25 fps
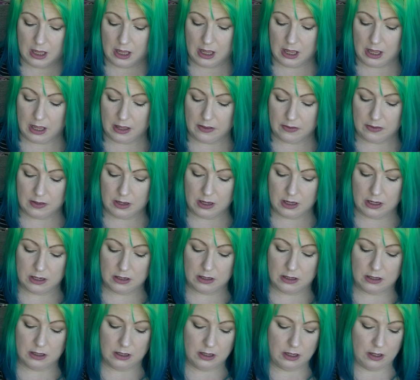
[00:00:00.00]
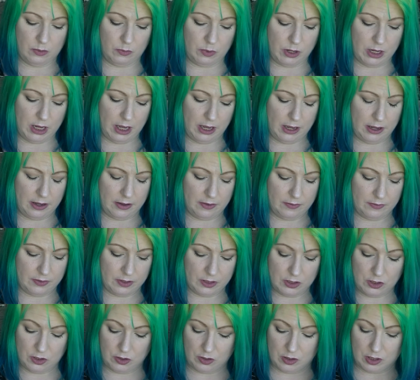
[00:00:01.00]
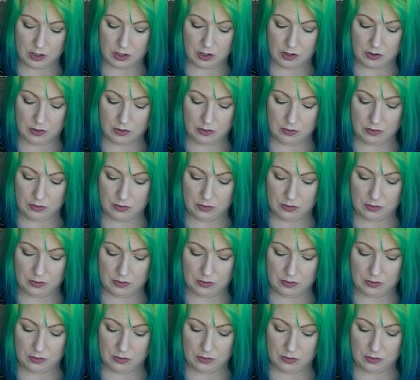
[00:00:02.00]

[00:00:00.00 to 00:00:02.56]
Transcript: And then we have Tokyo,